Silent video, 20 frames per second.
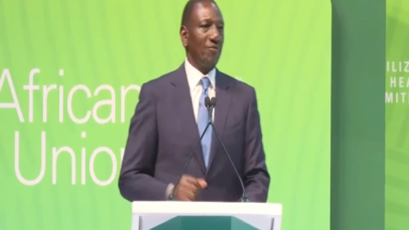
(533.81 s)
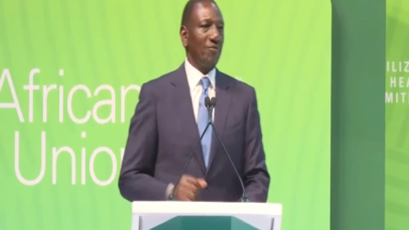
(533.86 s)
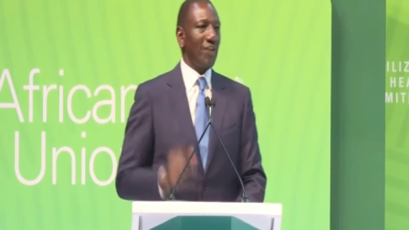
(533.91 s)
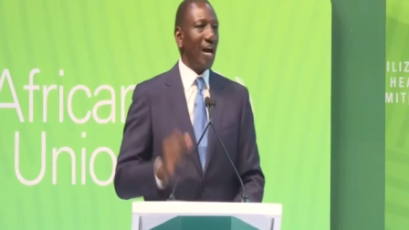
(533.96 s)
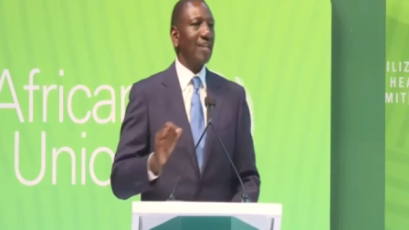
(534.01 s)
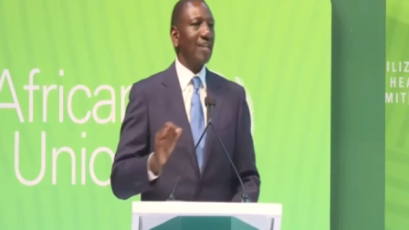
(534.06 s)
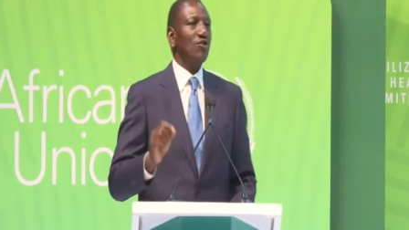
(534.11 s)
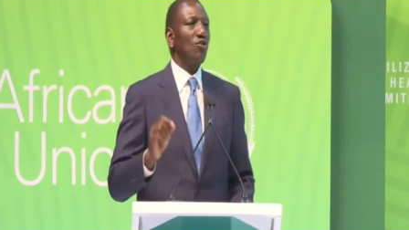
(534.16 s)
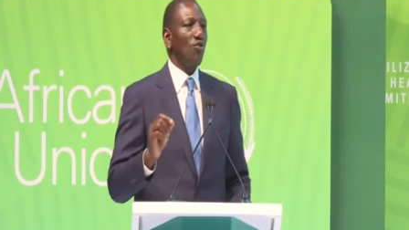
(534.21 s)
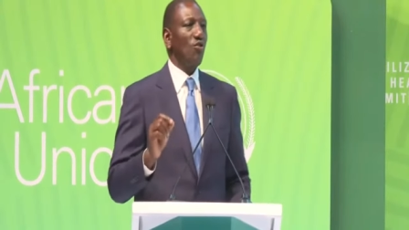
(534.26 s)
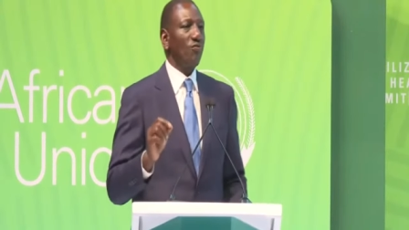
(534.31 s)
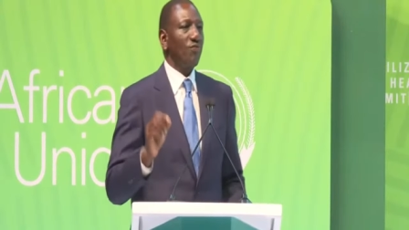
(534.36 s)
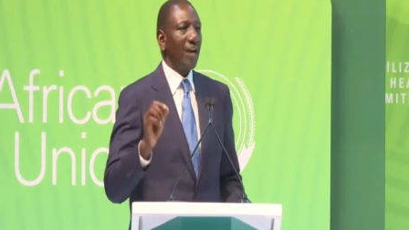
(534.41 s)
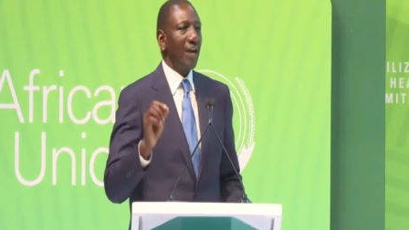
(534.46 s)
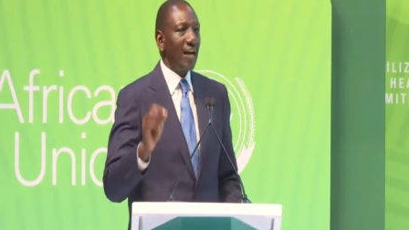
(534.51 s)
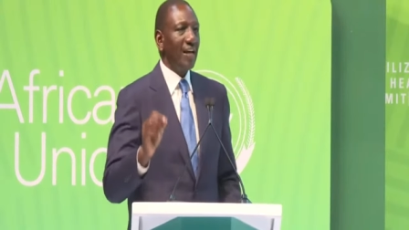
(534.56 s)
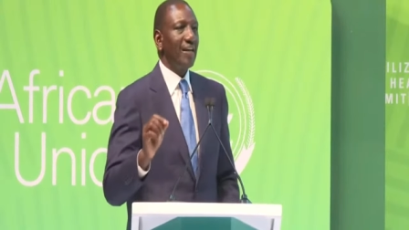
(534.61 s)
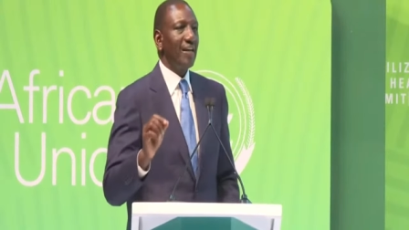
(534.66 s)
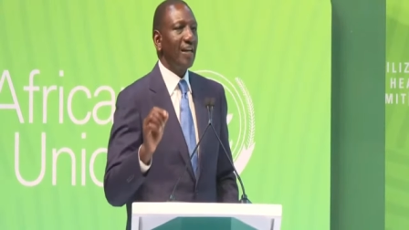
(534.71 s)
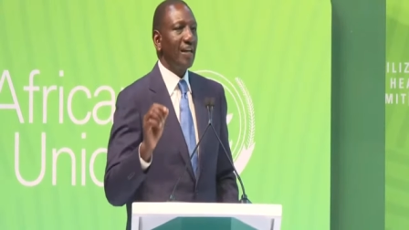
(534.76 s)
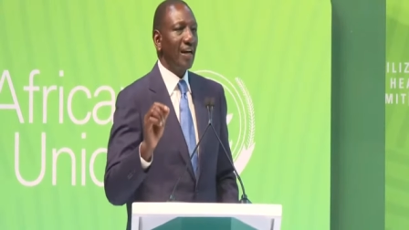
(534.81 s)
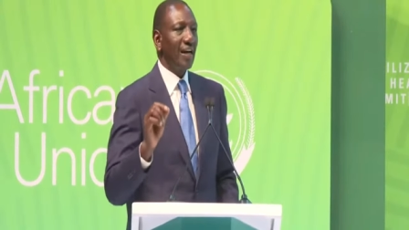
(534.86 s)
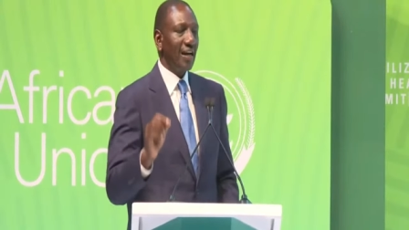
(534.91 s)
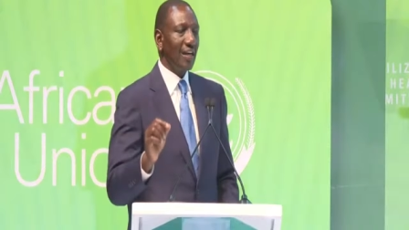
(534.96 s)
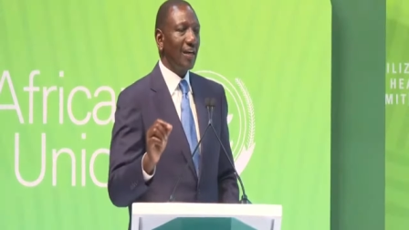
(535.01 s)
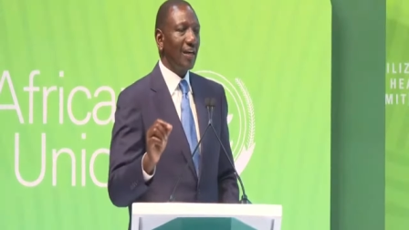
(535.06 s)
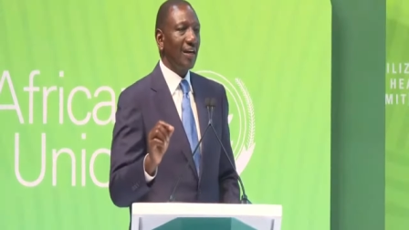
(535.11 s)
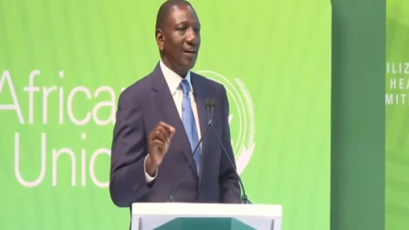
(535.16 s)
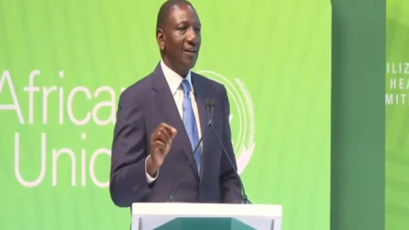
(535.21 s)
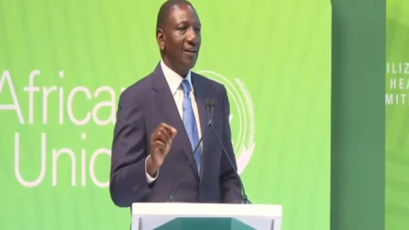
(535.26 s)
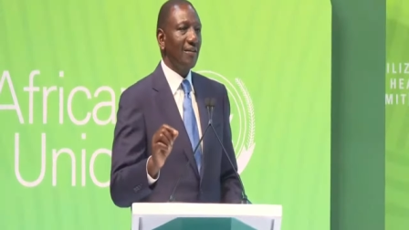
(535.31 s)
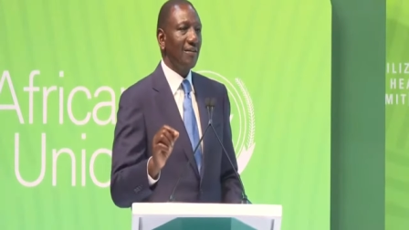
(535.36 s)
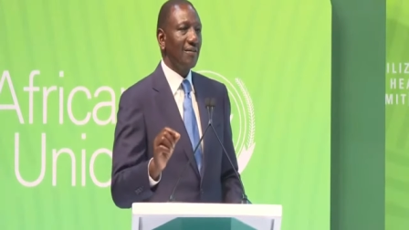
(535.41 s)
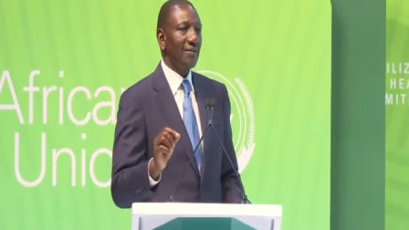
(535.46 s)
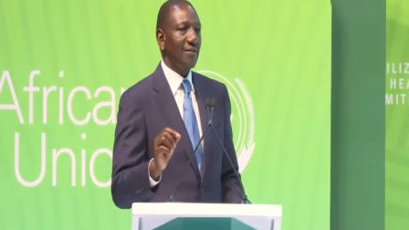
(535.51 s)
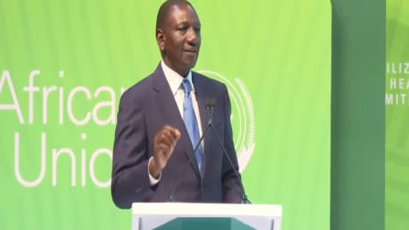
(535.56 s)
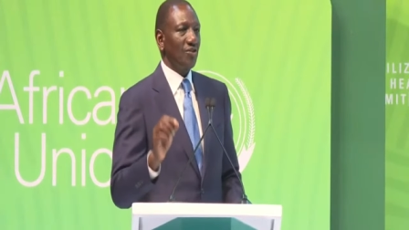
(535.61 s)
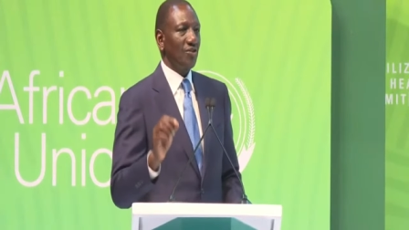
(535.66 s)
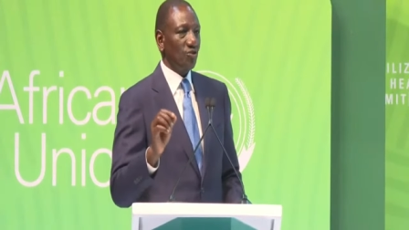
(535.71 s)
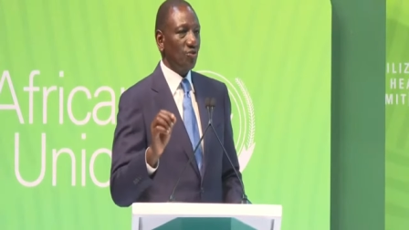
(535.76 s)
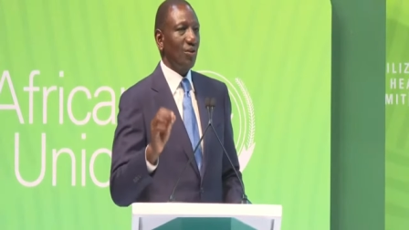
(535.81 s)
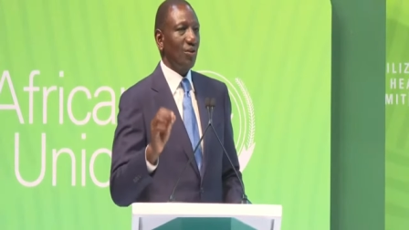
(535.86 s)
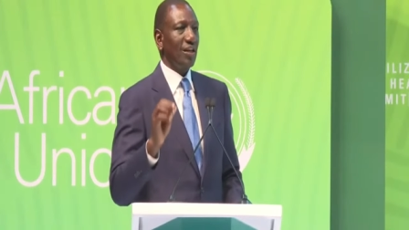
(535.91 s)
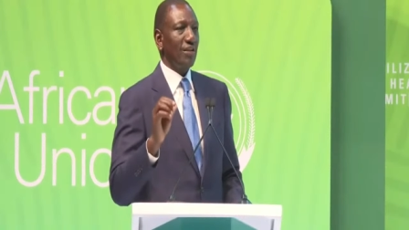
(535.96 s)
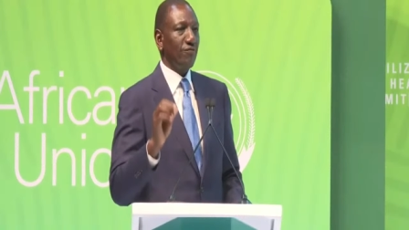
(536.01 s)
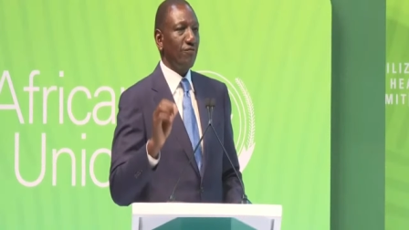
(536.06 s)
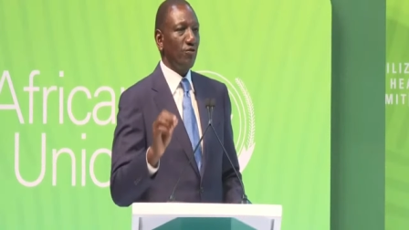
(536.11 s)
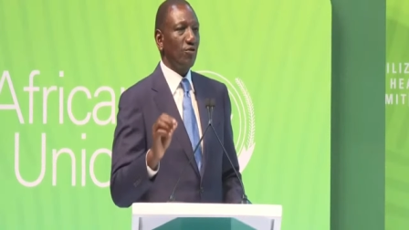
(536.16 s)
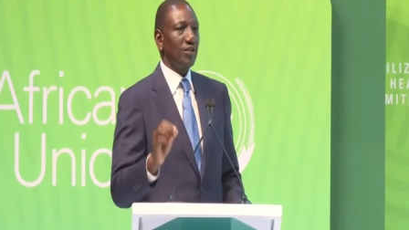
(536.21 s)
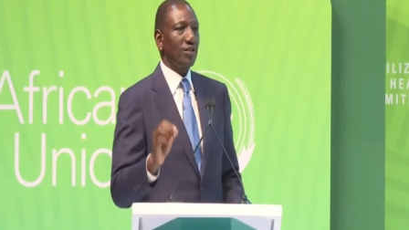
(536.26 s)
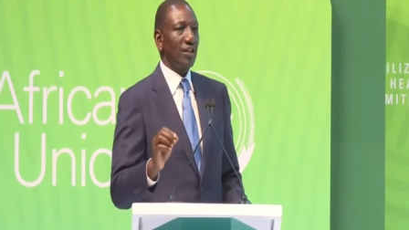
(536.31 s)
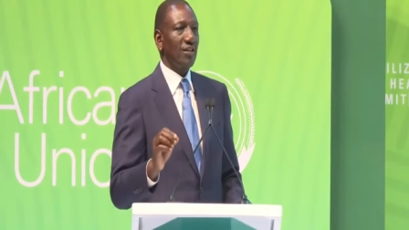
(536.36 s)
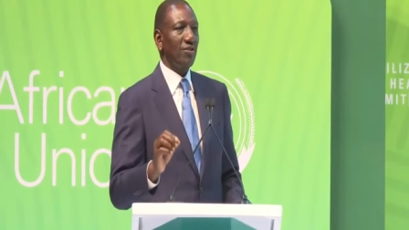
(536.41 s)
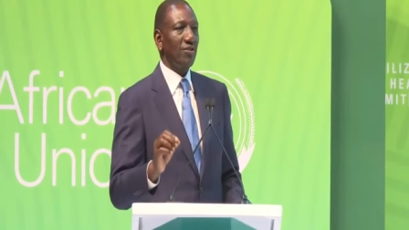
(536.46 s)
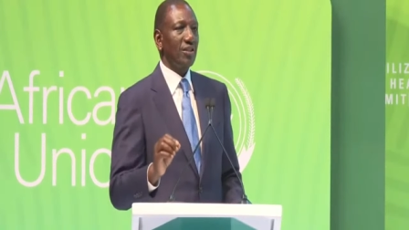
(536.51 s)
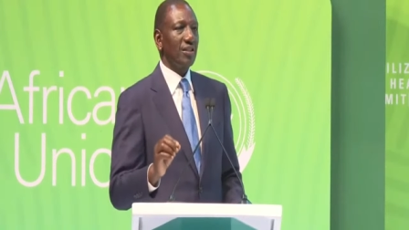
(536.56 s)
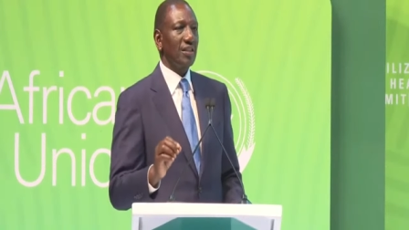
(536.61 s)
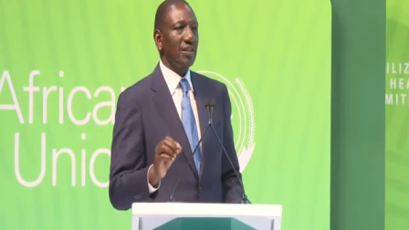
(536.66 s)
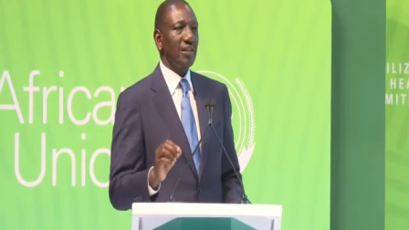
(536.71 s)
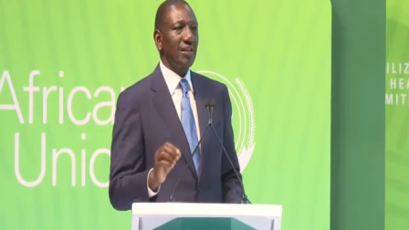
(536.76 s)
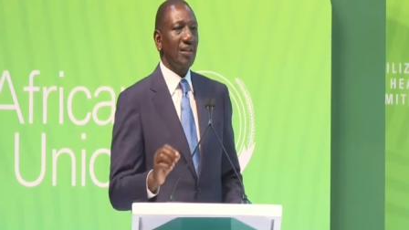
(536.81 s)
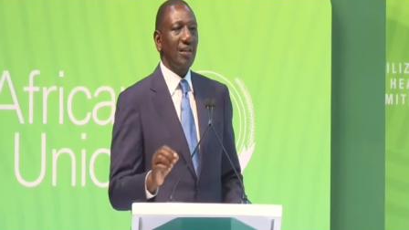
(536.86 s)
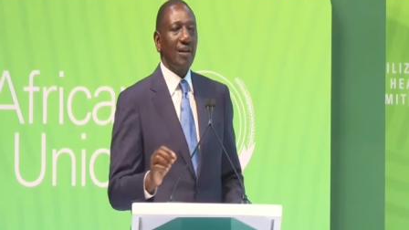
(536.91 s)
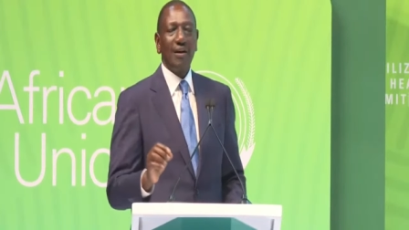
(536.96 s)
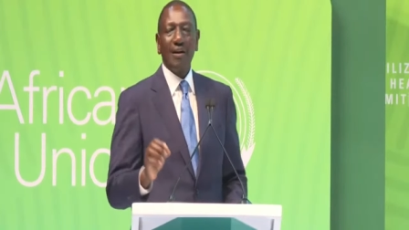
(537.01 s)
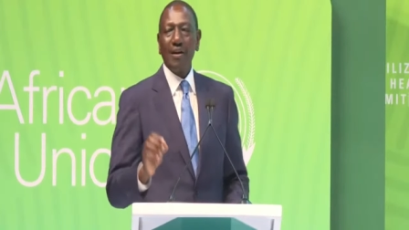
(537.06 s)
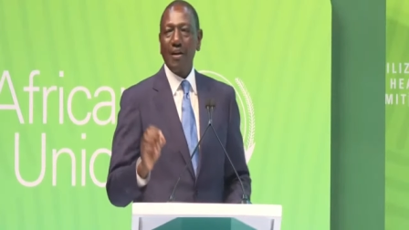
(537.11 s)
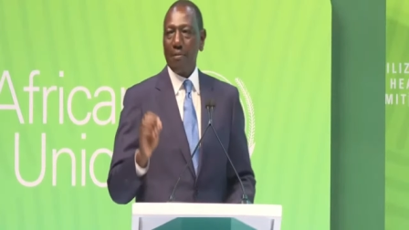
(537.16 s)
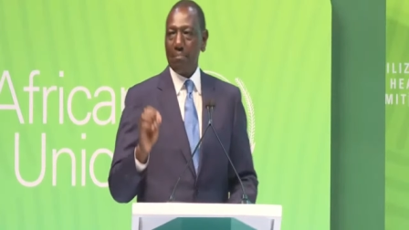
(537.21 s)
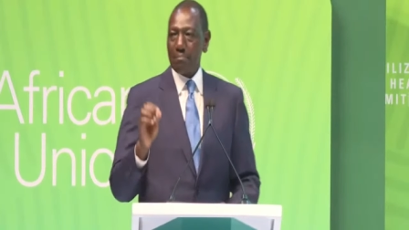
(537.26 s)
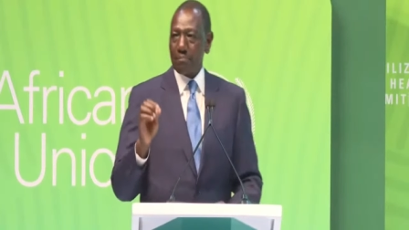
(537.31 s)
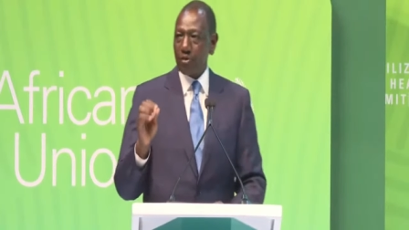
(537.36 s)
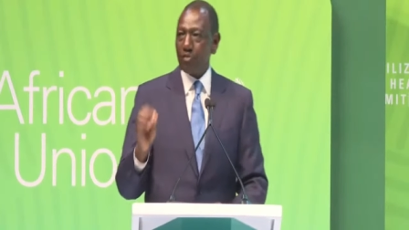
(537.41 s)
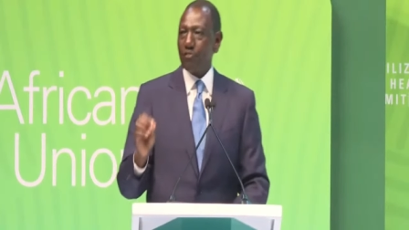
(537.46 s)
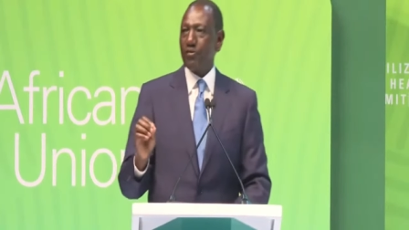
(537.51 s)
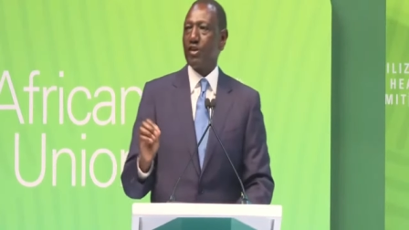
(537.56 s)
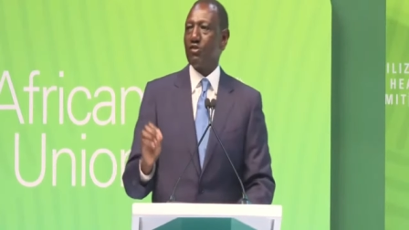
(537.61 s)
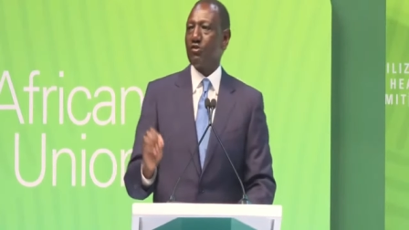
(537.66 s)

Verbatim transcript: that of ending hunger, ensuring food security, improving